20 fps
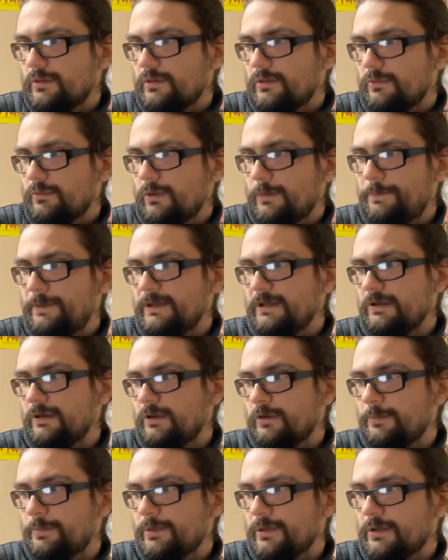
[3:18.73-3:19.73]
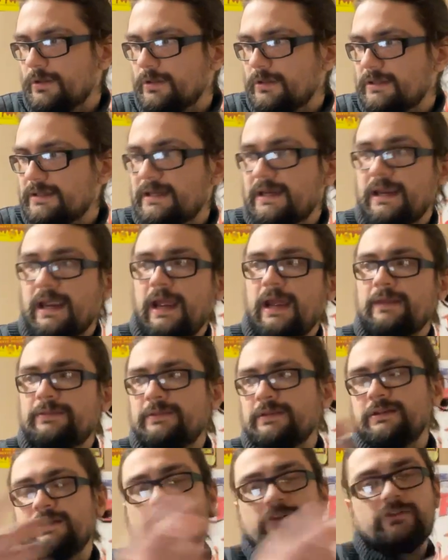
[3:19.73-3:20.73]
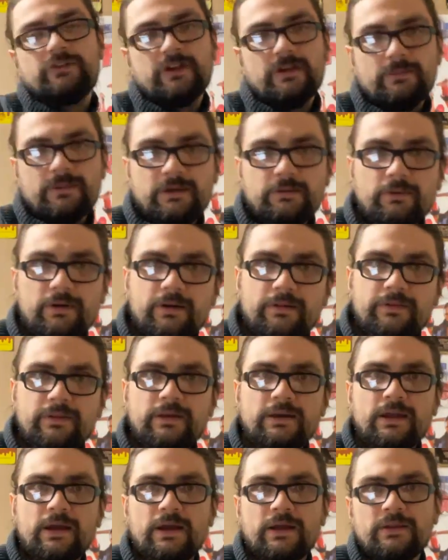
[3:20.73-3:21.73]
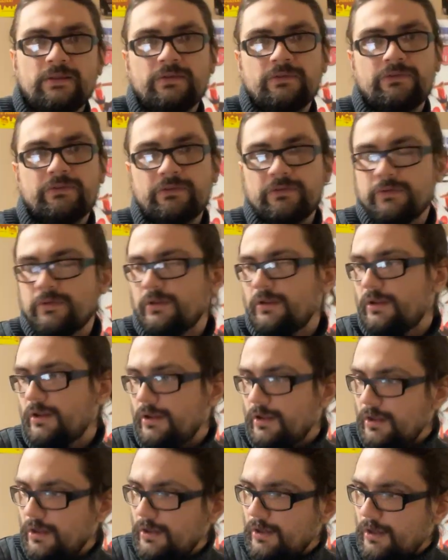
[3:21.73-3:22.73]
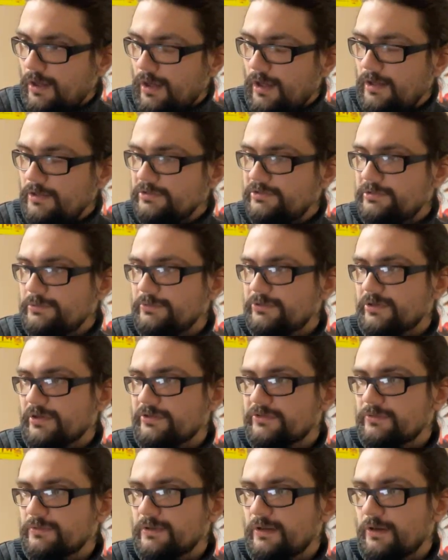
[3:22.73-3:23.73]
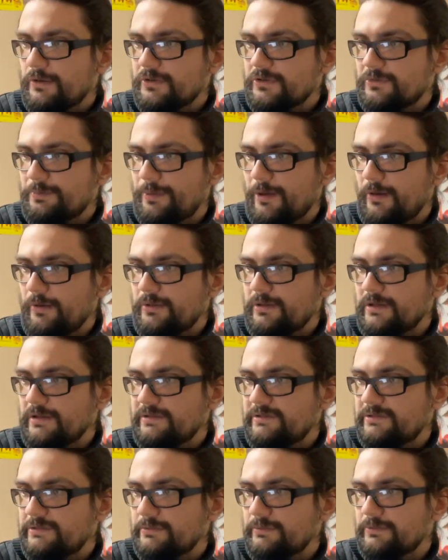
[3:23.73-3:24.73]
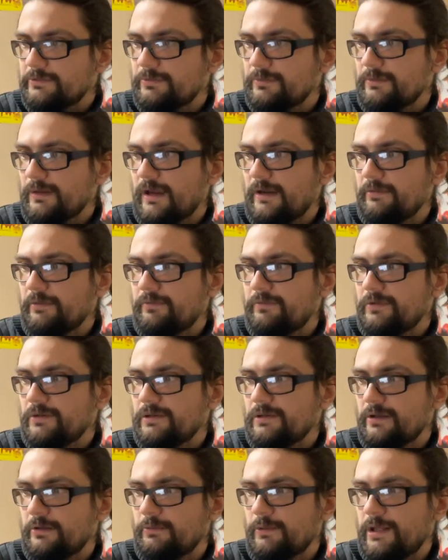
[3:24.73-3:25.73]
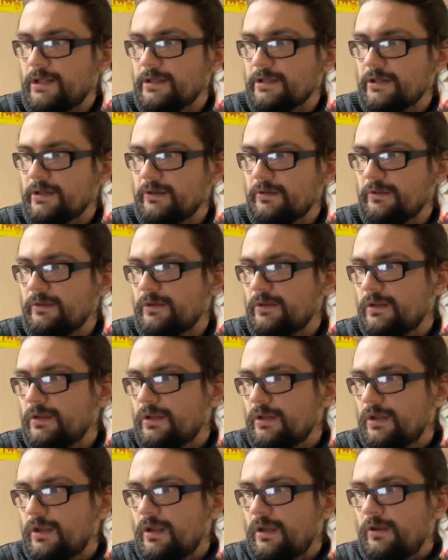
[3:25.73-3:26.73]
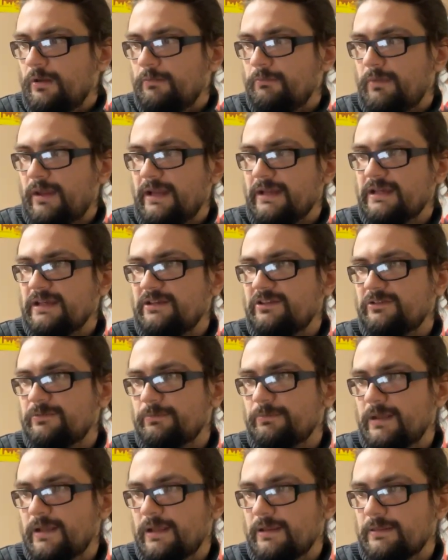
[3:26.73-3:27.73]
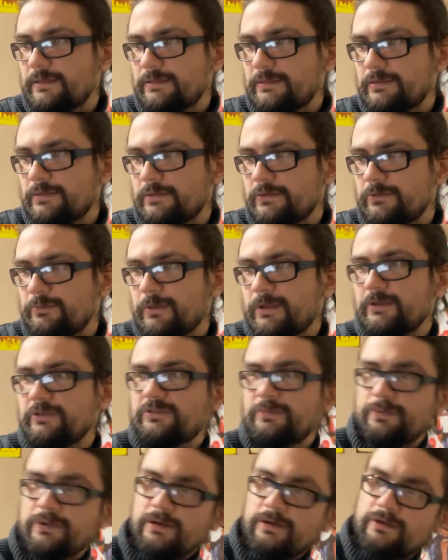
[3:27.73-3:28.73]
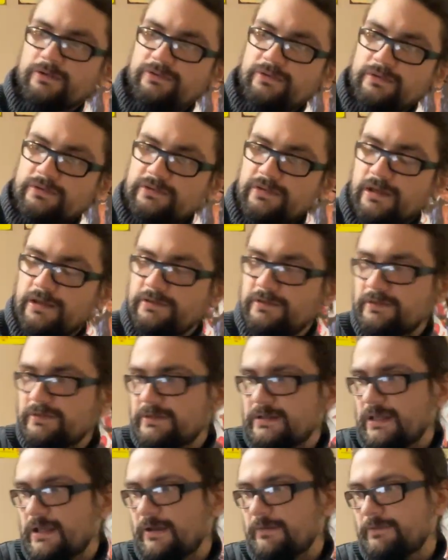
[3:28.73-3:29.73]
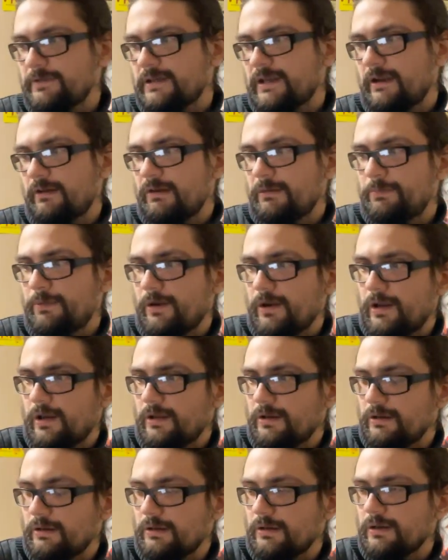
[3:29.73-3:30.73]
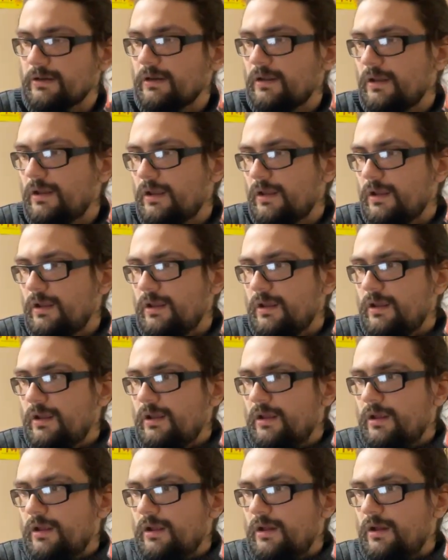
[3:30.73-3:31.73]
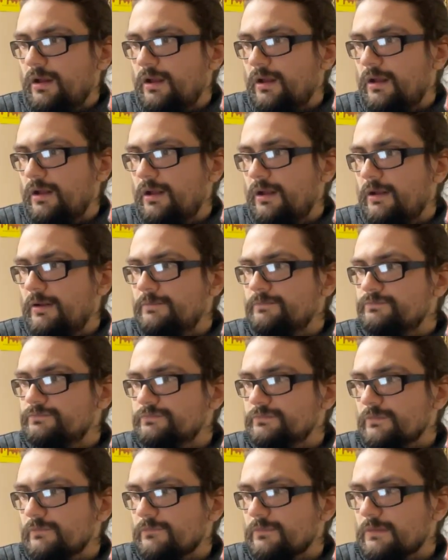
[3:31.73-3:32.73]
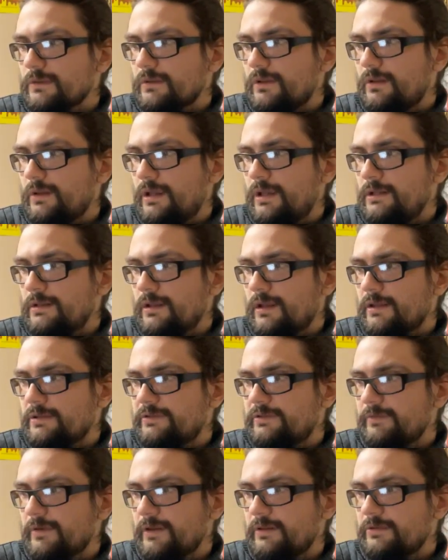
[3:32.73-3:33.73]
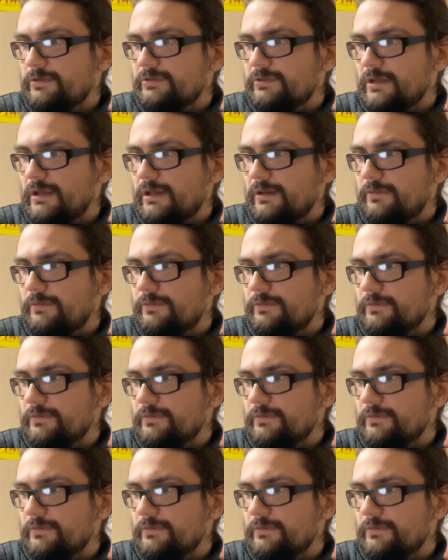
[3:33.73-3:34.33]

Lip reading: Whoopi Goldberg. Kathy Najimy, one of the nuns. And she was also in Hocus Pocus, which I reviewed a little while ago. Maggie Smith, whose mother appears in tons of stuff, like Harry Potter, and lots of other stuff.